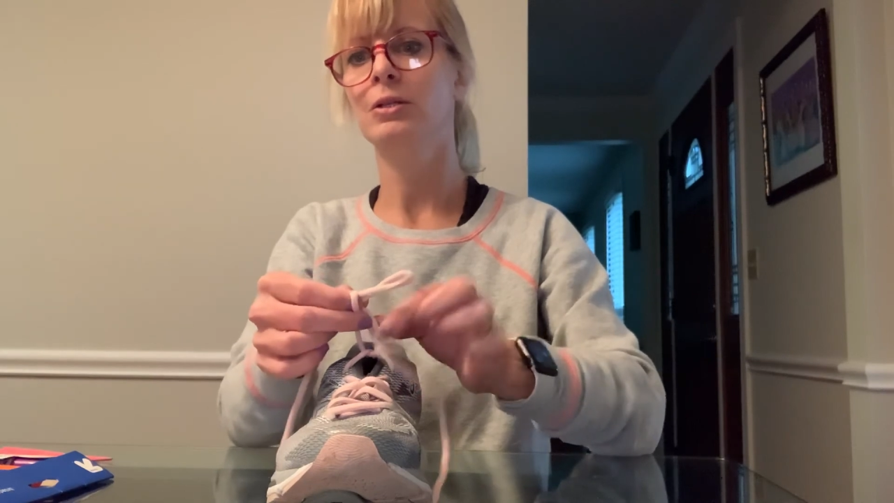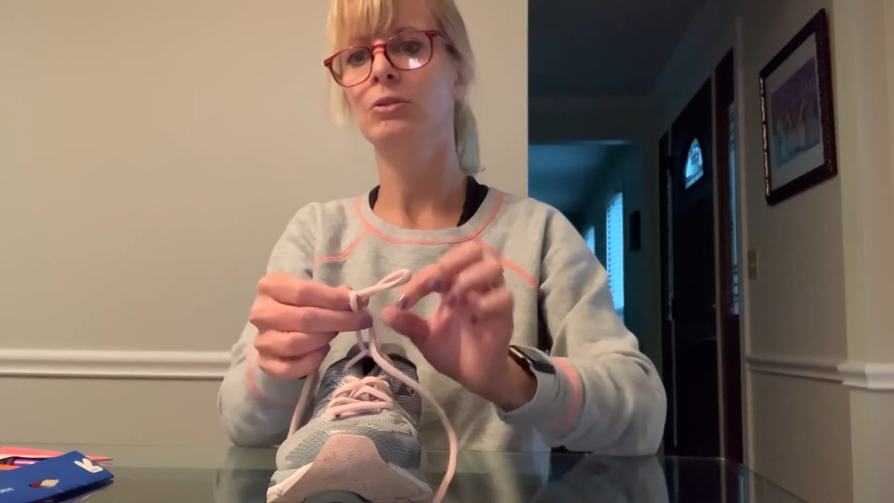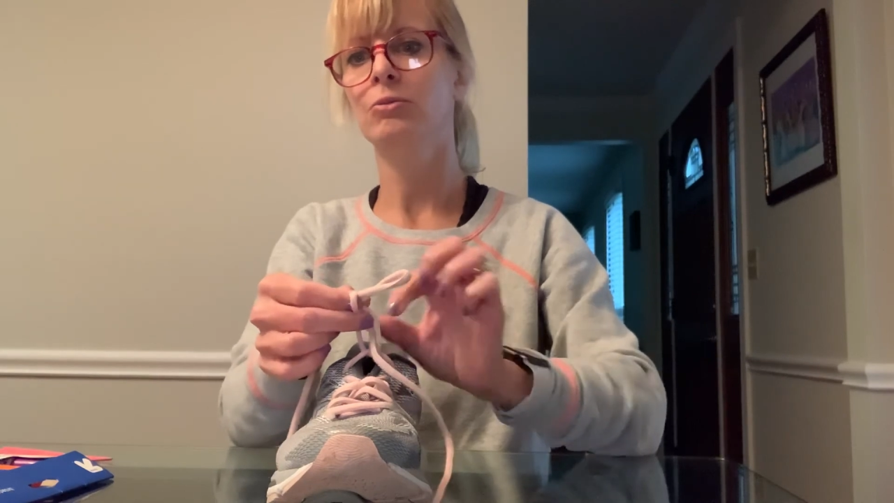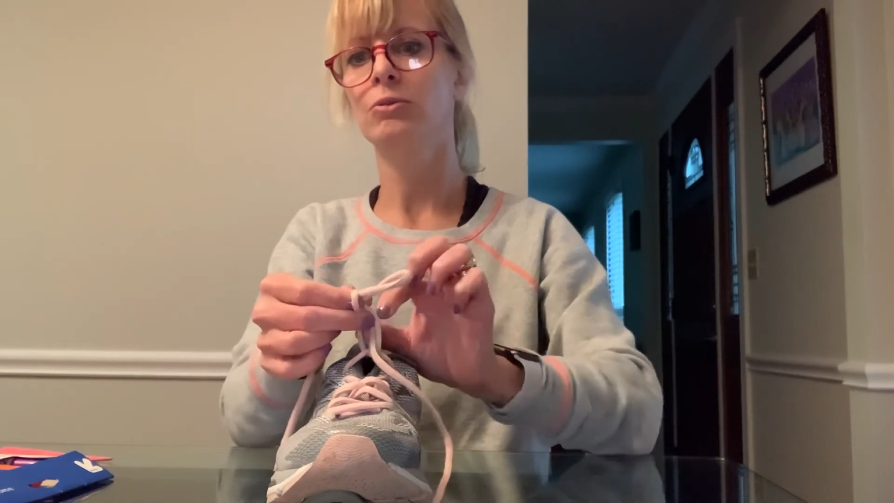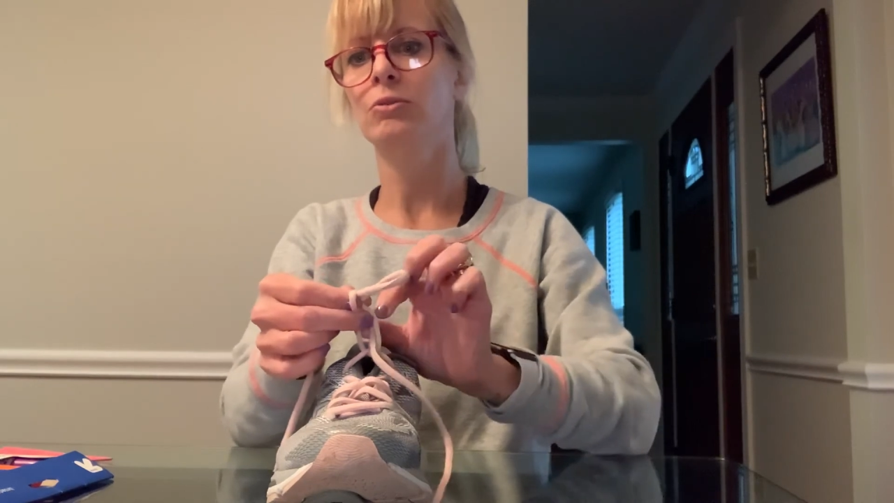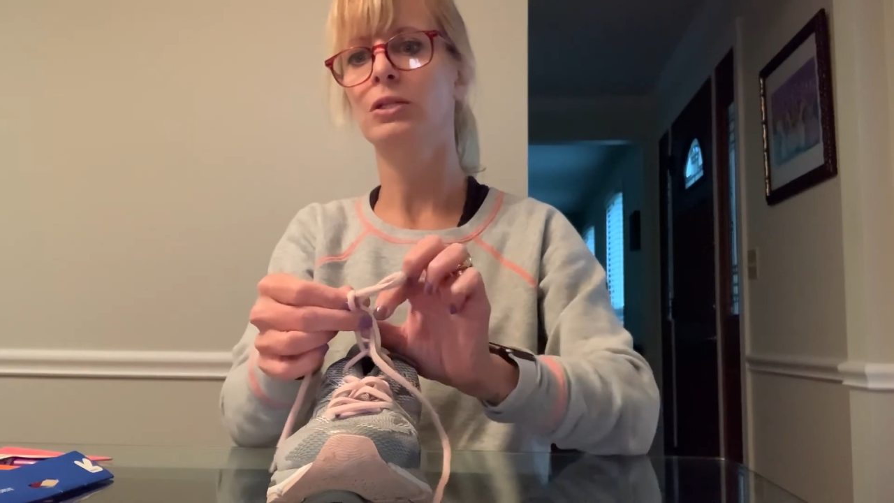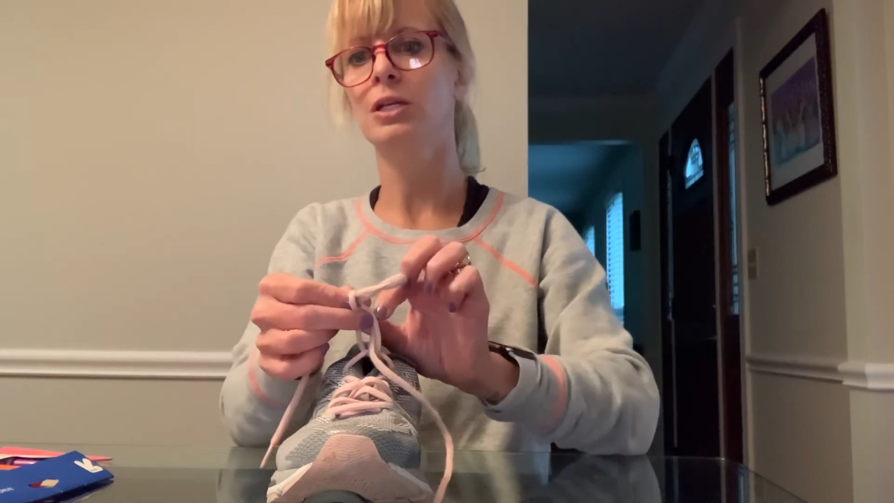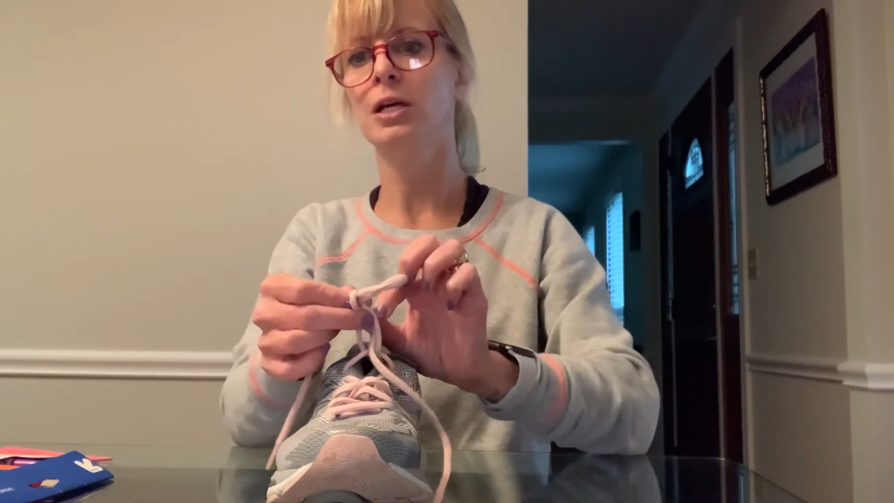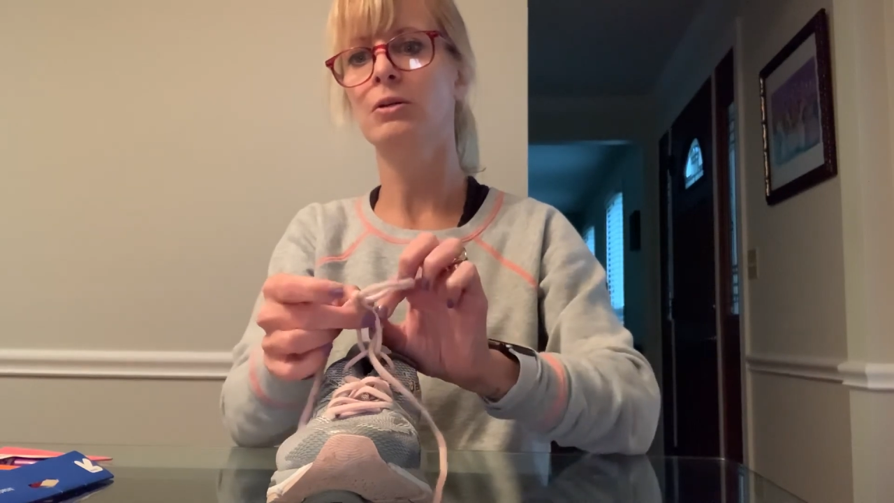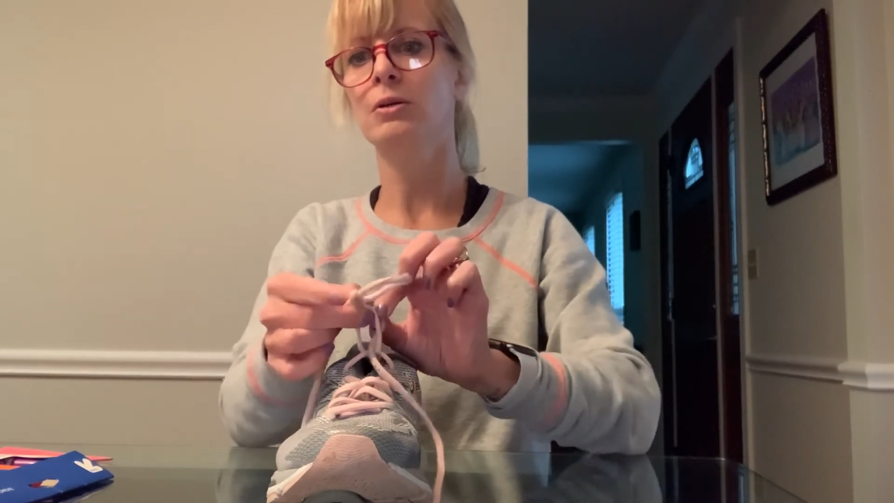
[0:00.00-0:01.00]
through the
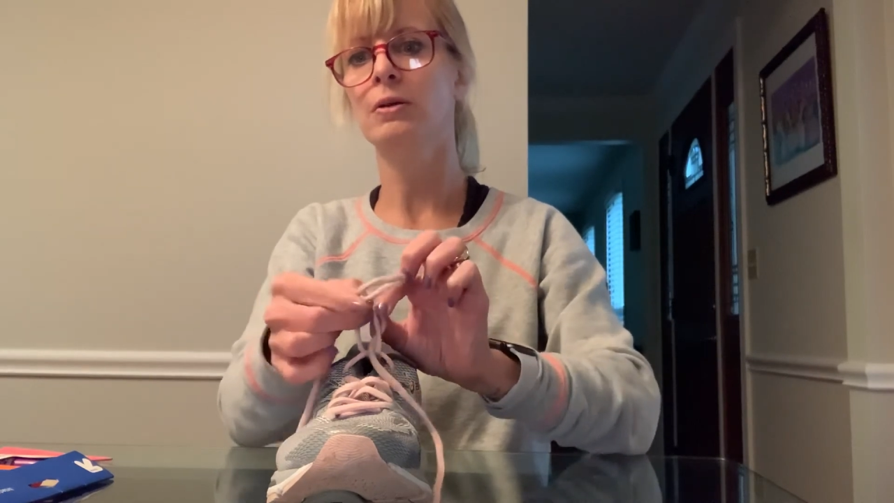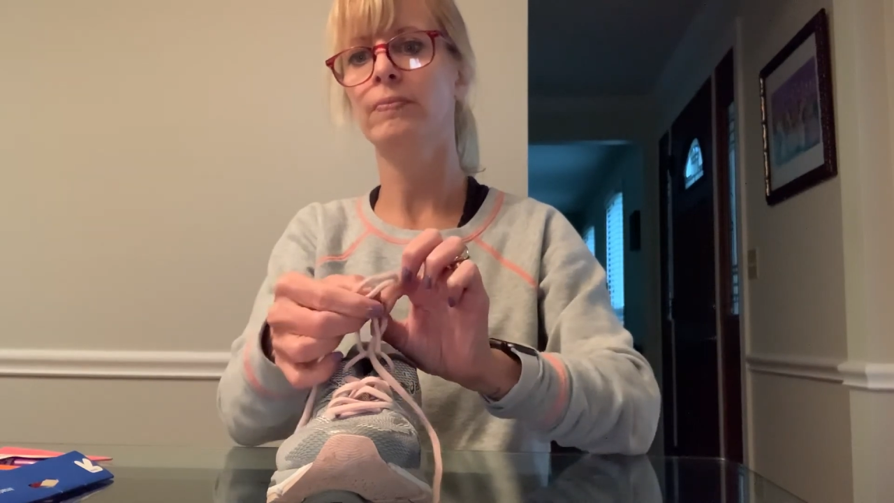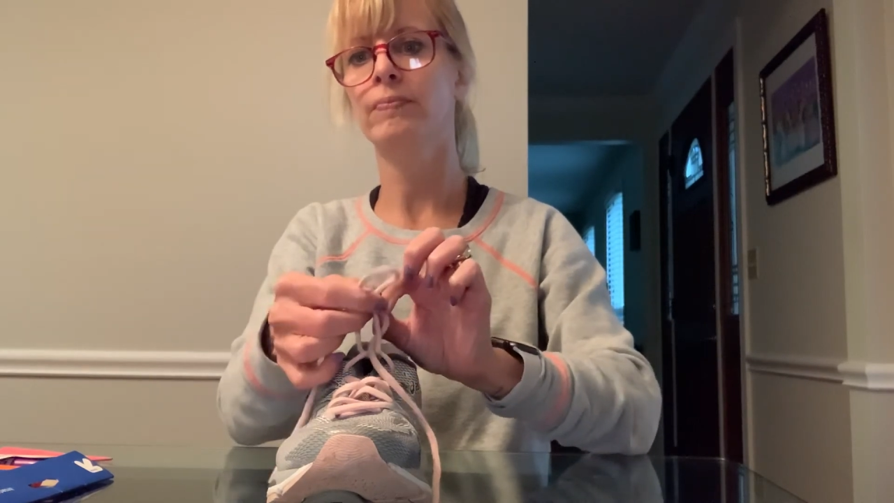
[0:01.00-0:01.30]
tunnel